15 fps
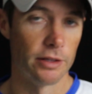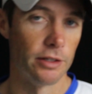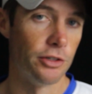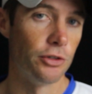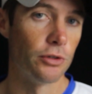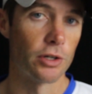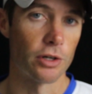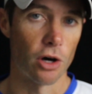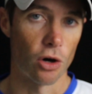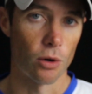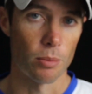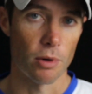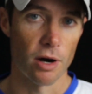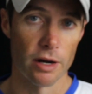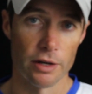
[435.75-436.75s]
and then you can
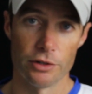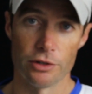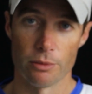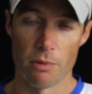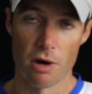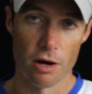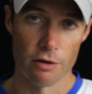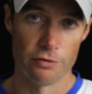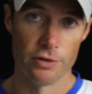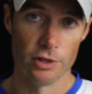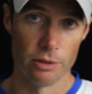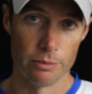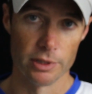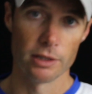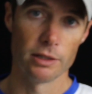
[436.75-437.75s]
albright your
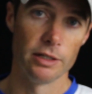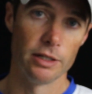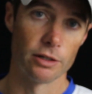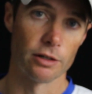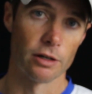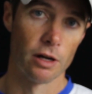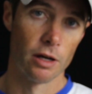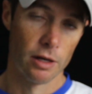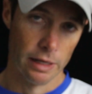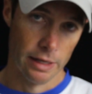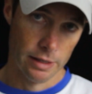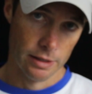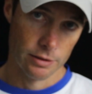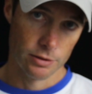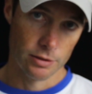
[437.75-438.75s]
monofilament leader